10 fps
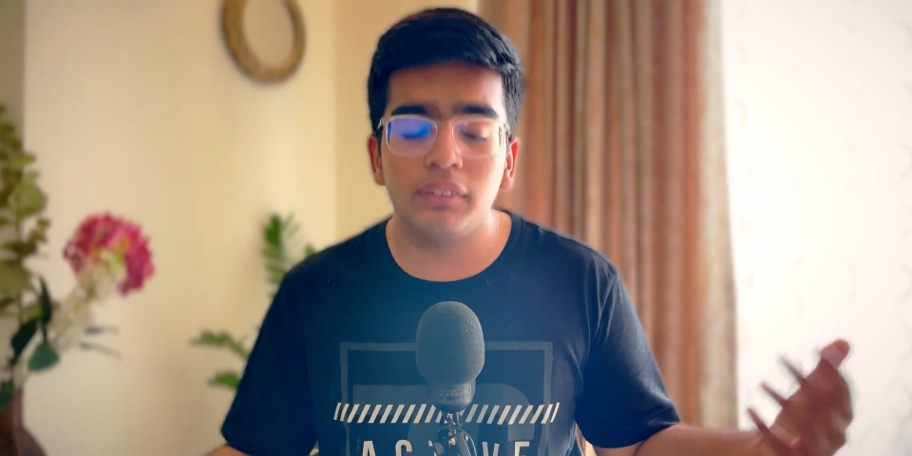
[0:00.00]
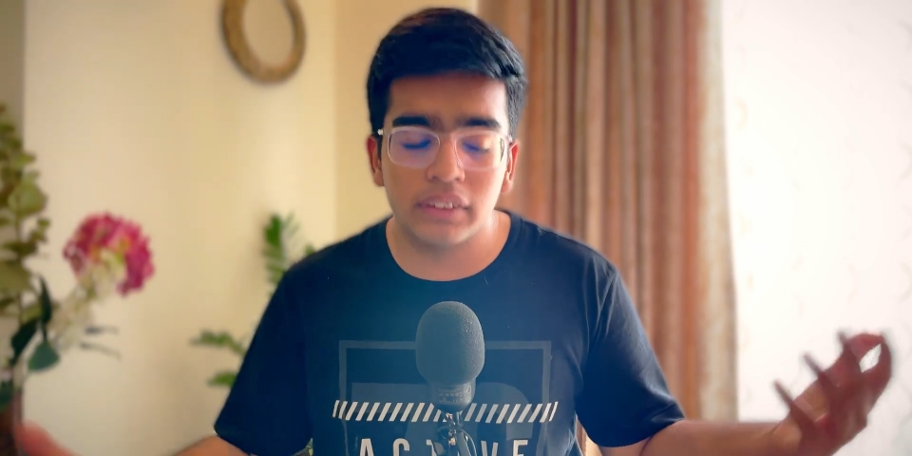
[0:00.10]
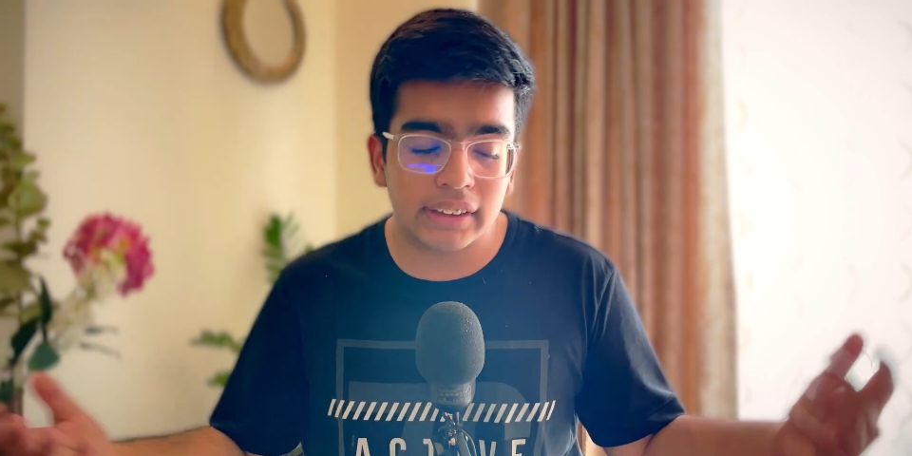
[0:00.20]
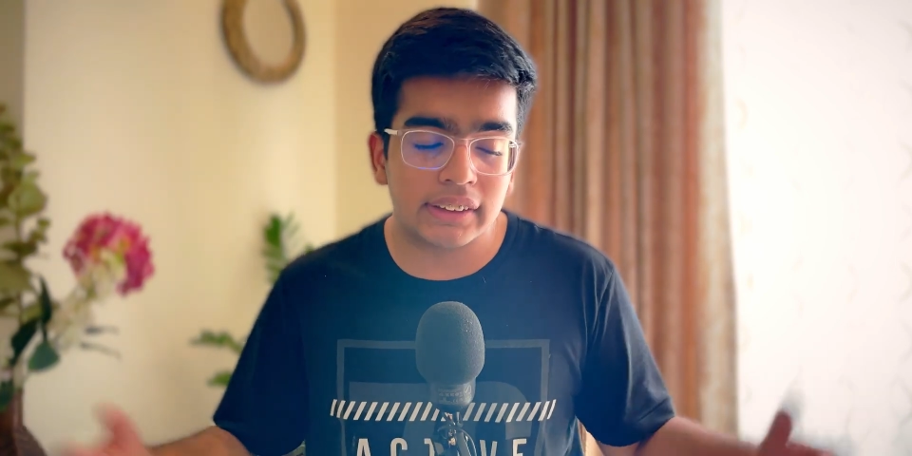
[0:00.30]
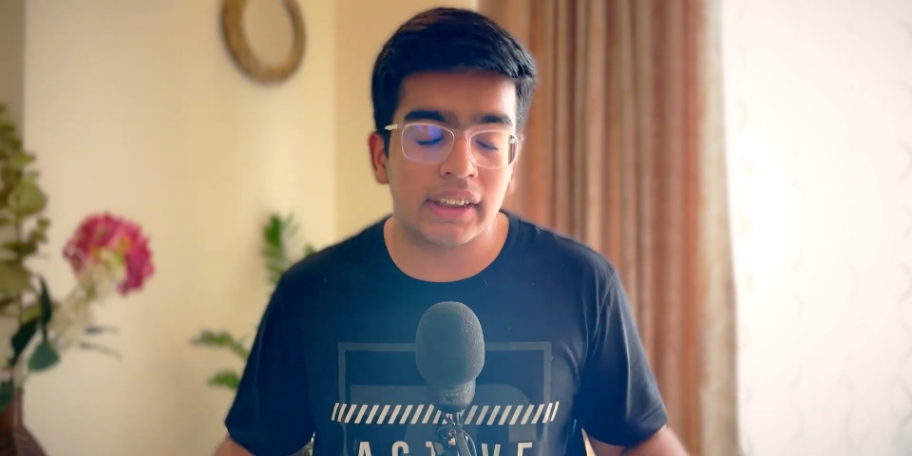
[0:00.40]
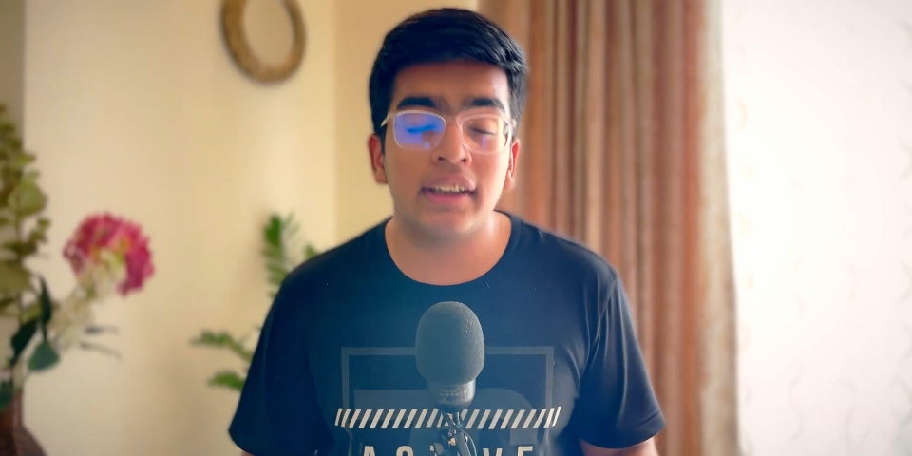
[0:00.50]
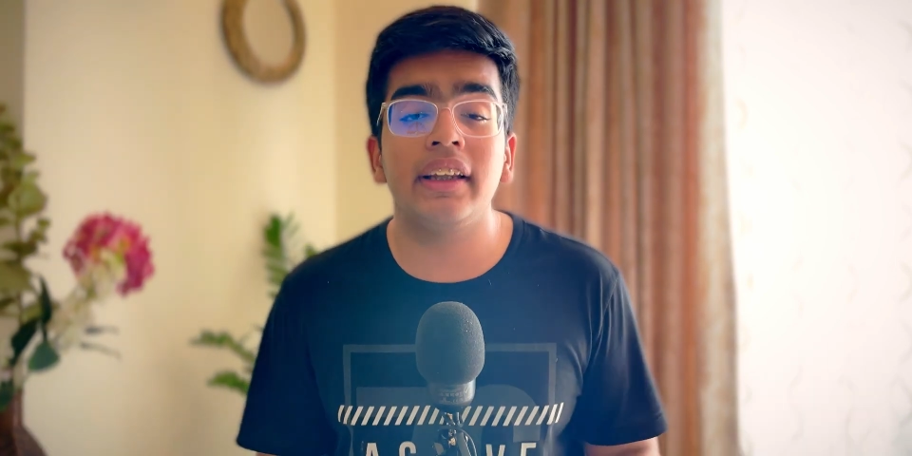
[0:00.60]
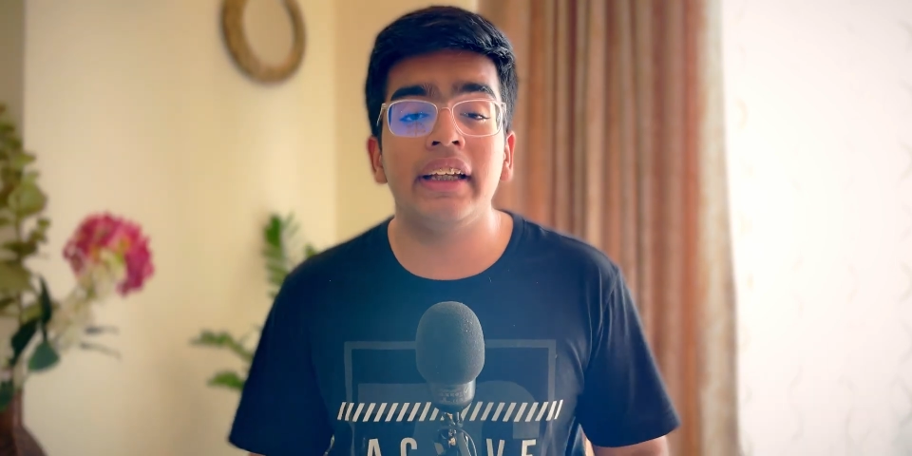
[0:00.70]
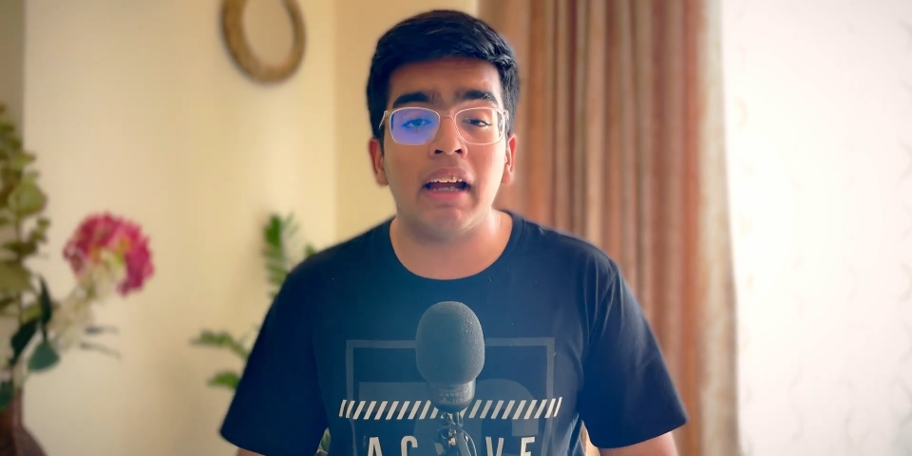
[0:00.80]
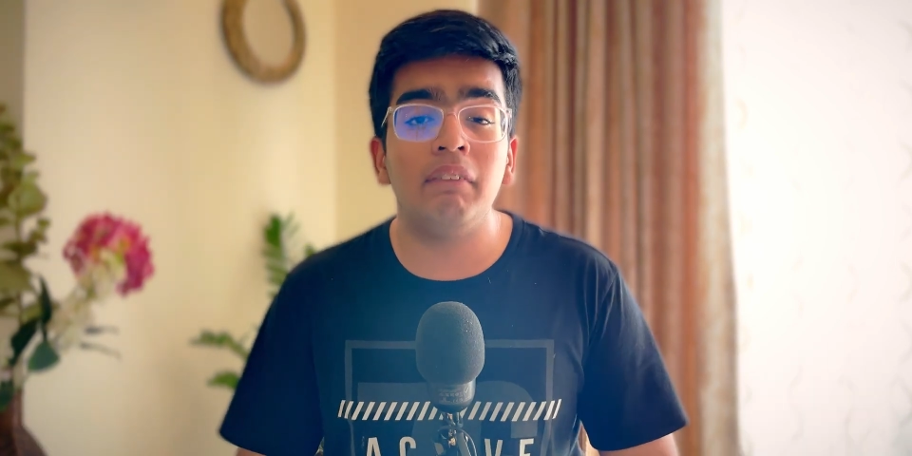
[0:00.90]
you guessed
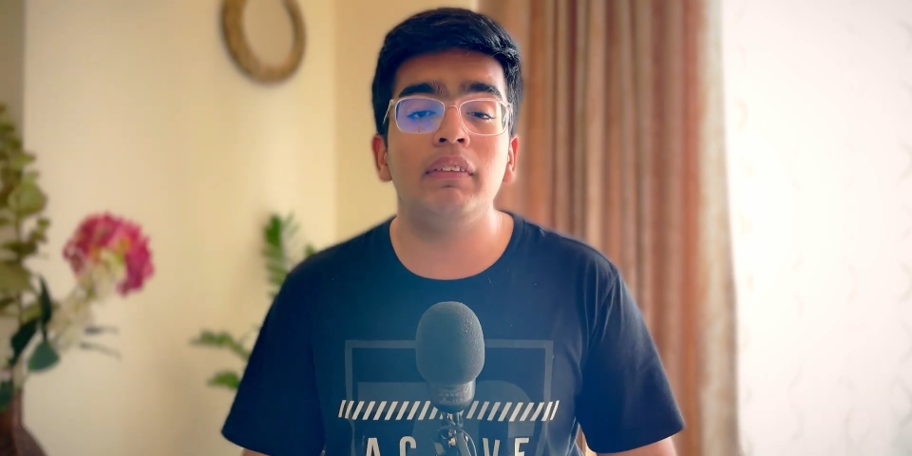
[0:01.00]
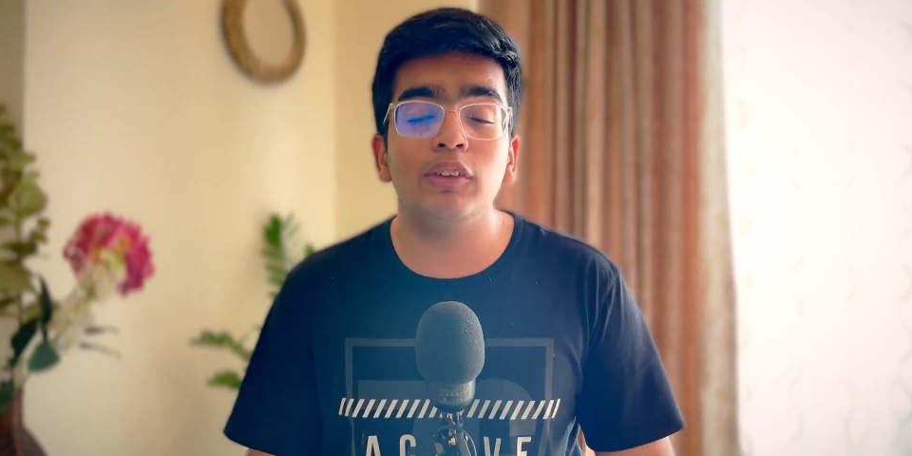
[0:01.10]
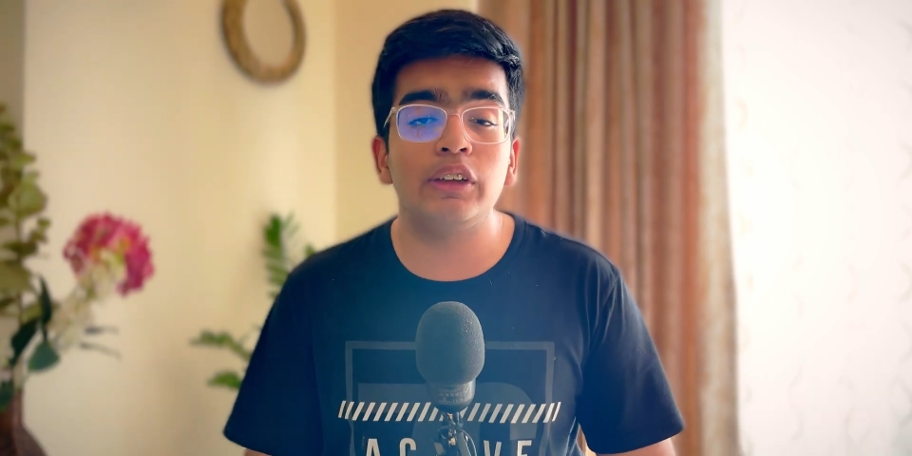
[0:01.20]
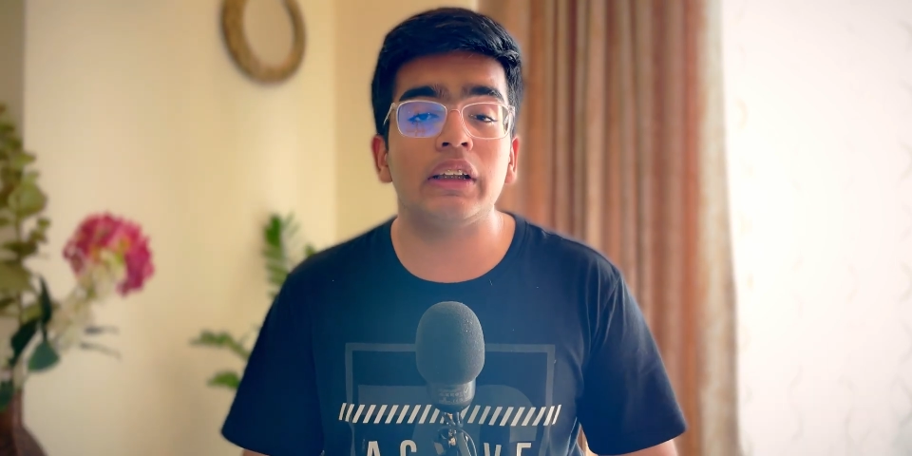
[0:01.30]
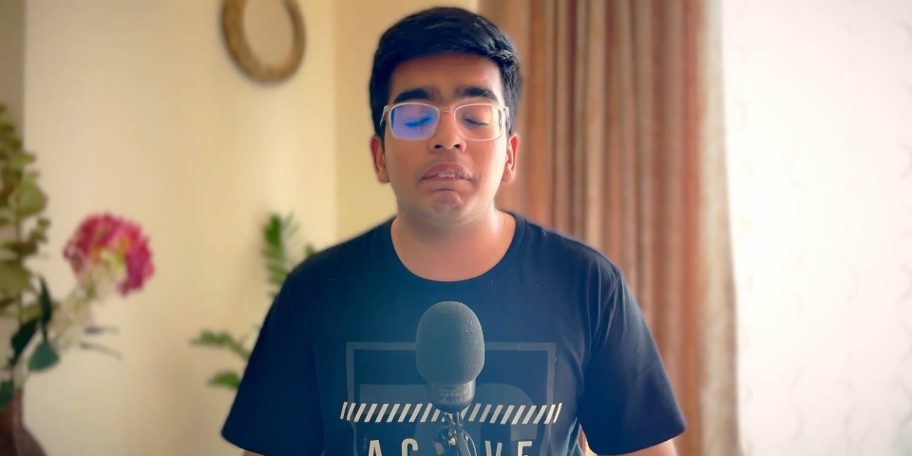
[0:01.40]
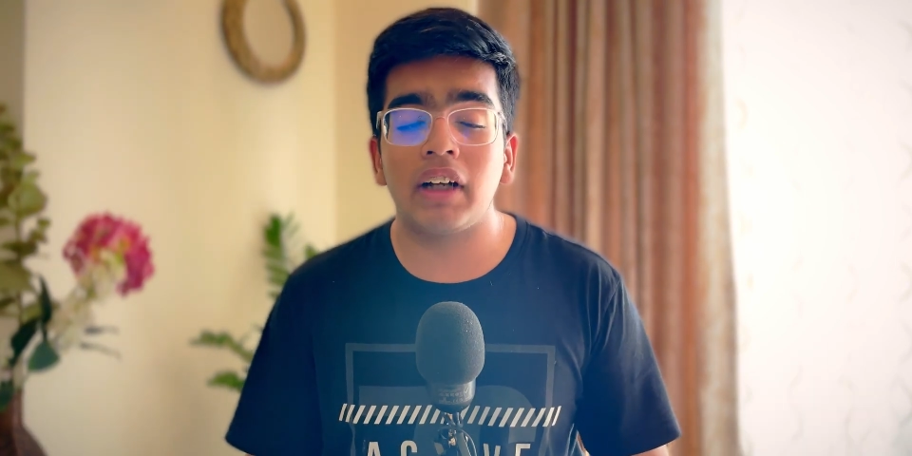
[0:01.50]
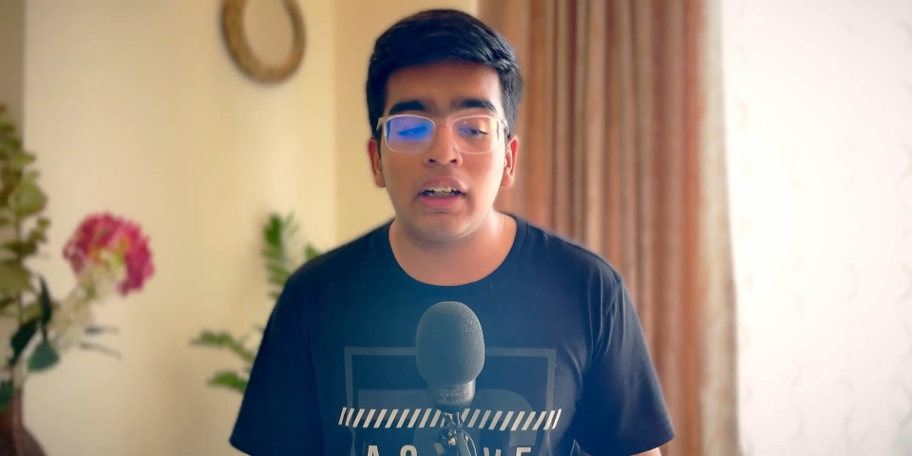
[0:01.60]
it, the M2 chip.